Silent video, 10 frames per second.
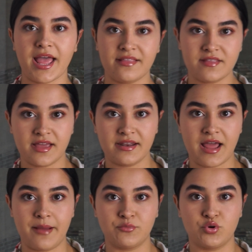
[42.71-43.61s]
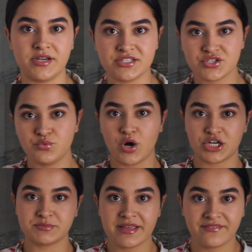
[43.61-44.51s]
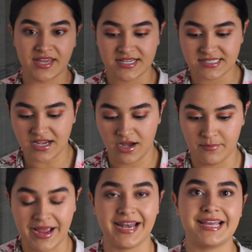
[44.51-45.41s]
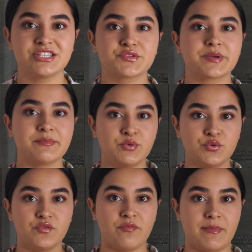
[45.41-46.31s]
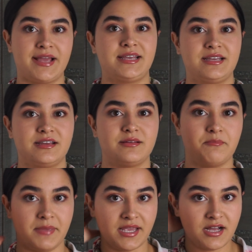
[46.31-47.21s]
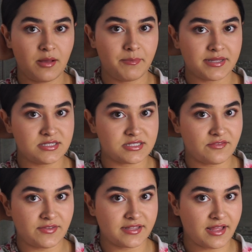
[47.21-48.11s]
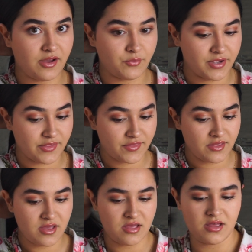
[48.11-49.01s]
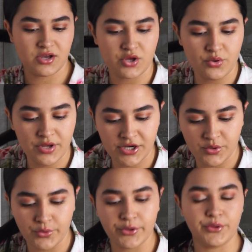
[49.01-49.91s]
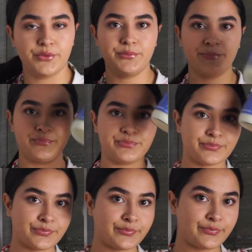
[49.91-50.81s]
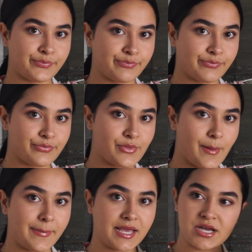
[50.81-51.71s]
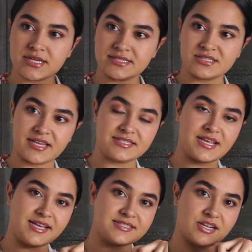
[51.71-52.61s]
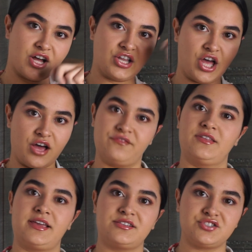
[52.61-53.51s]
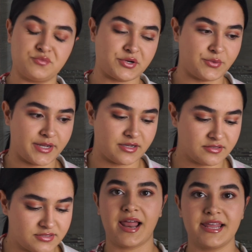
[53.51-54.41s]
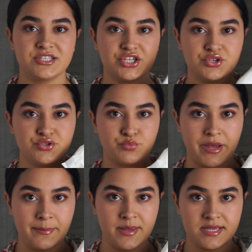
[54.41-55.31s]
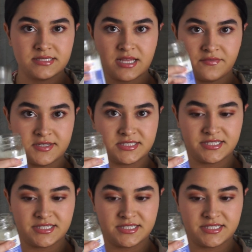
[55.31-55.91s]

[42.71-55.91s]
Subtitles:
And then I'm going to wash my face. I like to remove my makeup and stuff like that with coconut oil because it takes it all off like super quick. I like to use wipes and this